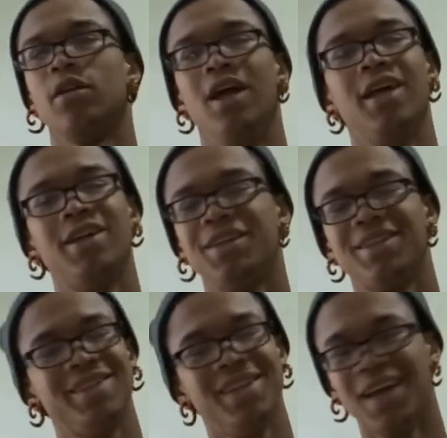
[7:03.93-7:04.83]
Like,
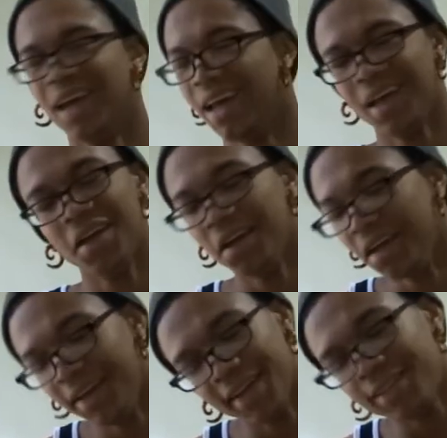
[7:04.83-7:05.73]
just,
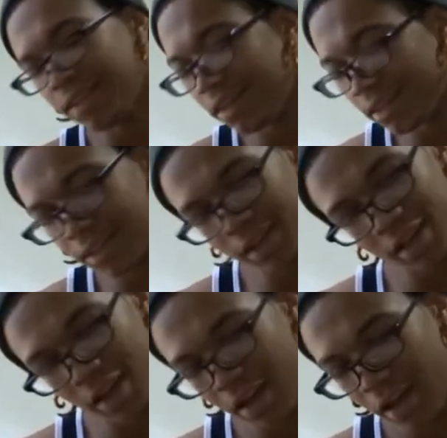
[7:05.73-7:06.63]
seriously,
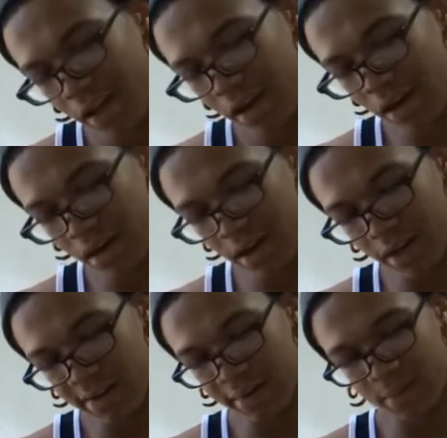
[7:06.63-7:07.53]
you know.
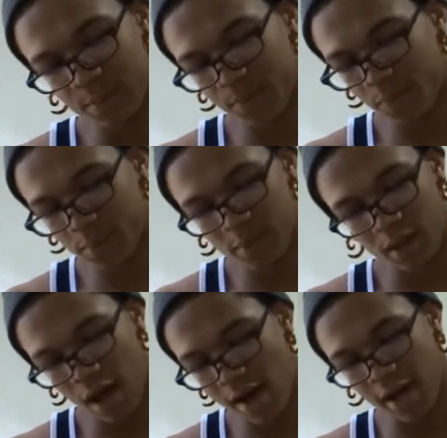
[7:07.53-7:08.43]
And
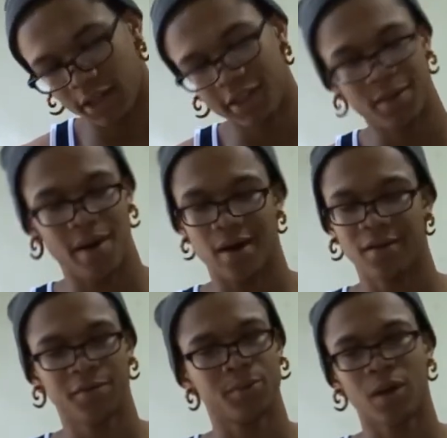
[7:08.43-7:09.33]
I got shit about
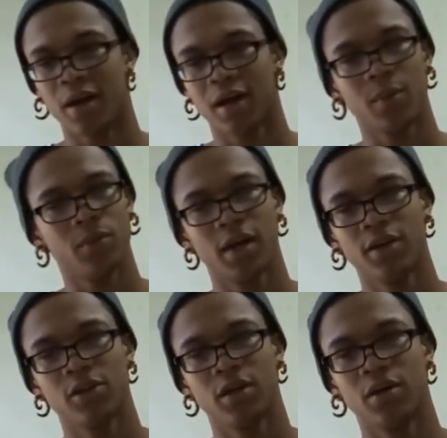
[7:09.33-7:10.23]
it for probably a couple of
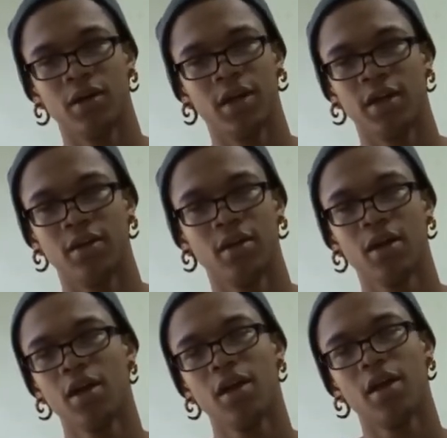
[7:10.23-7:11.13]
days, you know. And
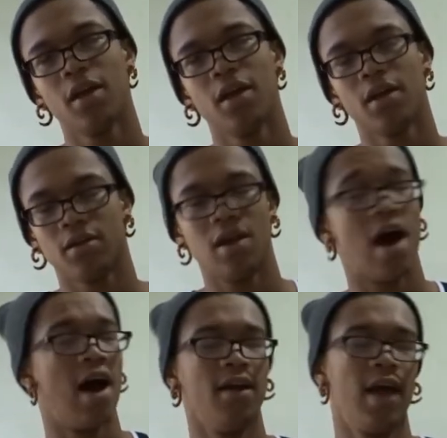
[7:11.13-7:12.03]

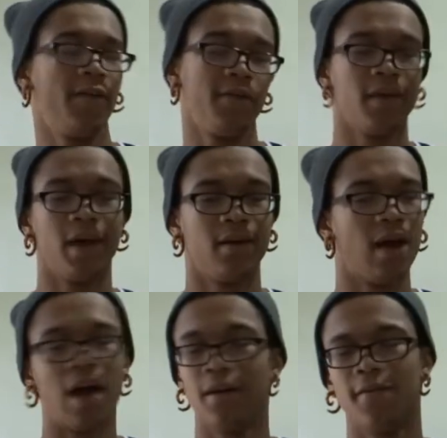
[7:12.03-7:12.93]
after that,
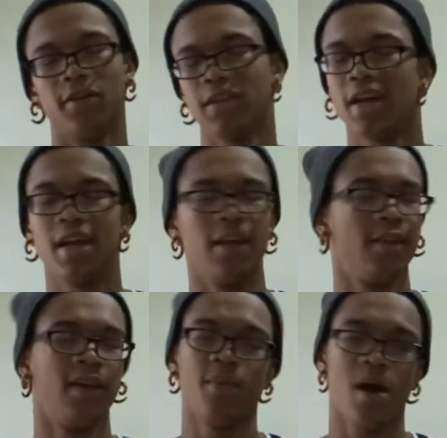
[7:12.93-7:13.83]
I never said
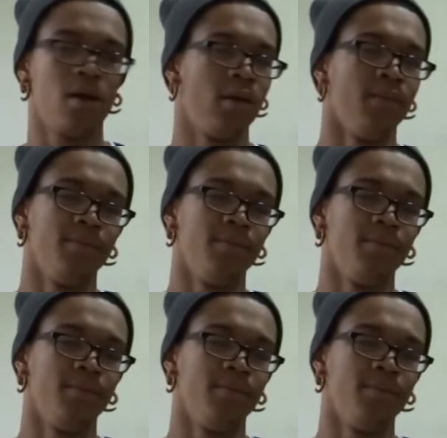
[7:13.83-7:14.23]
anything about it.